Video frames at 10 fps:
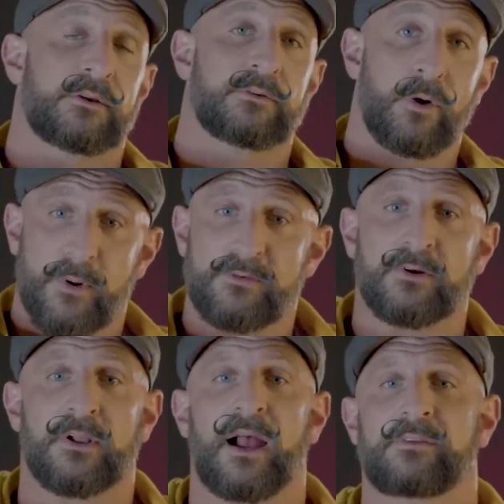Don't miss
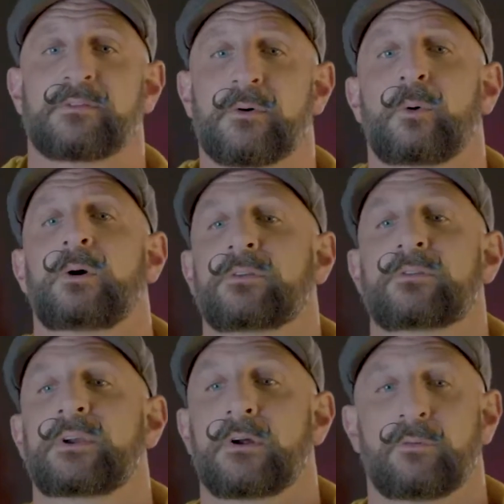your class, of
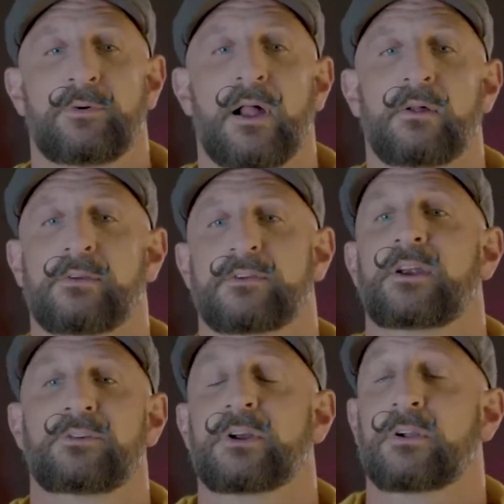course. Follow the
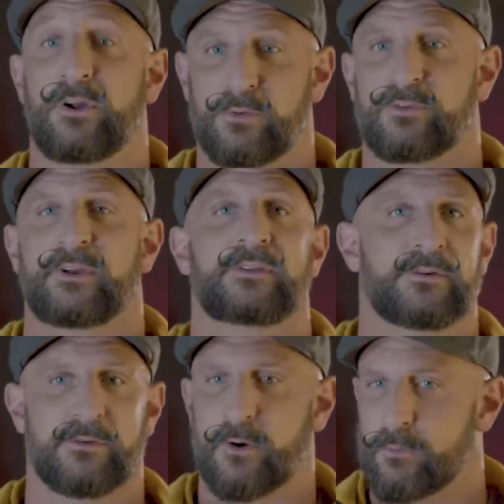schedule closely.
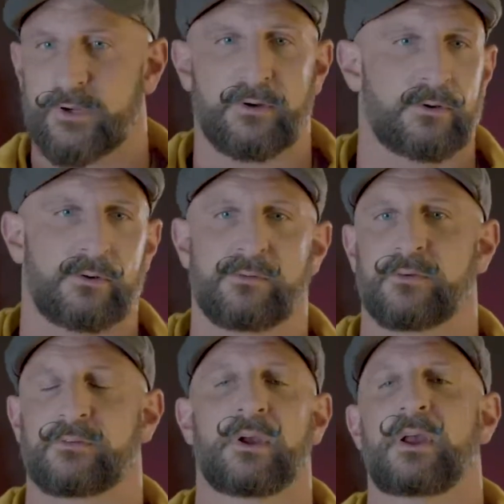There's no redos,
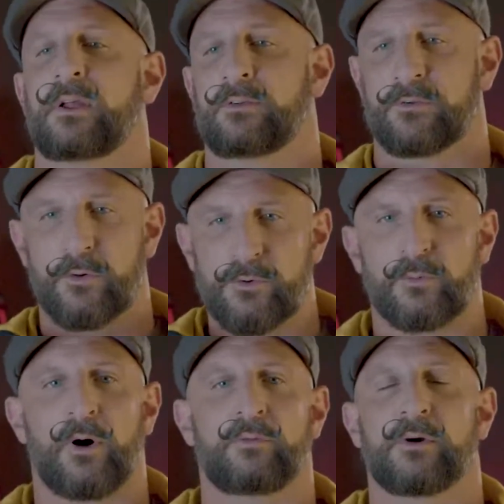there's no
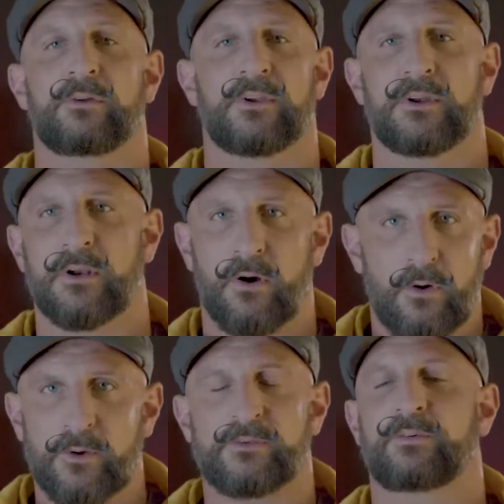do-overs, and you can
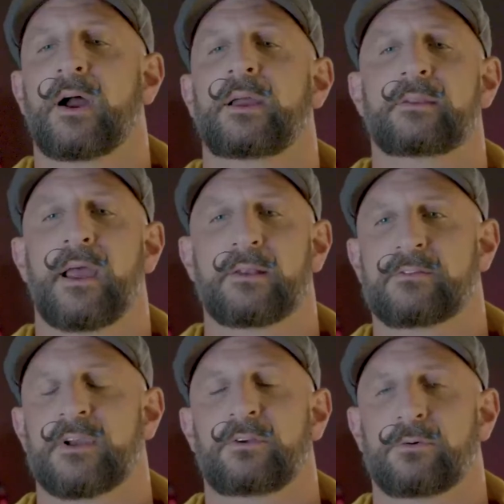always find that
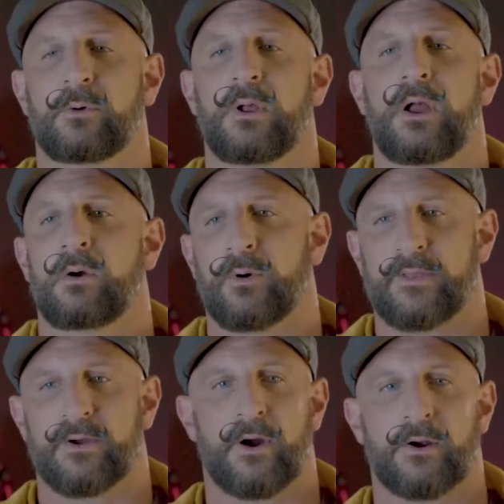schedule
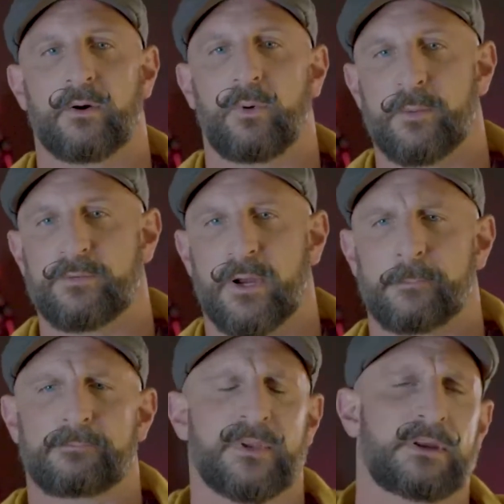right there on our website.
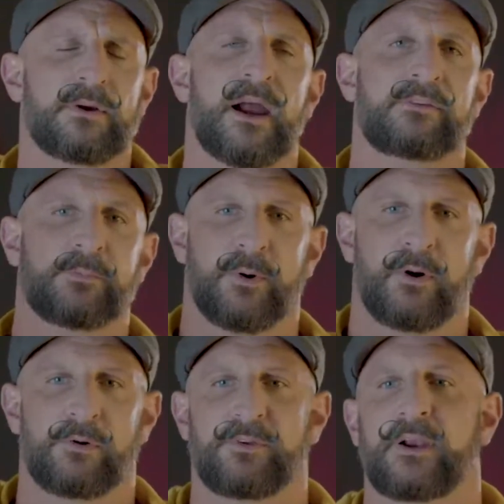You guys are pros.